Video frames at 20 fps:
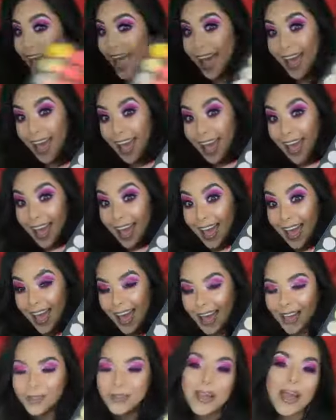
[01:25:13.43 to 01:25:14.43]

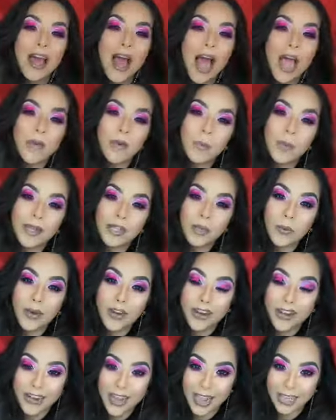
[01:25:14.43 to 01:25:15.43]
Ah! I will pick the
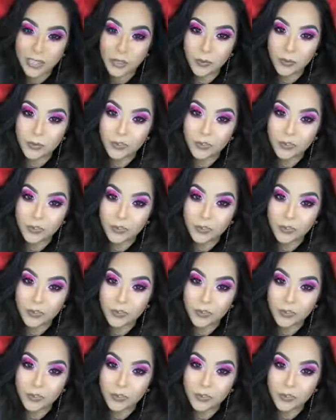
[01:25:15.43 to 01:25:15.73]
winner next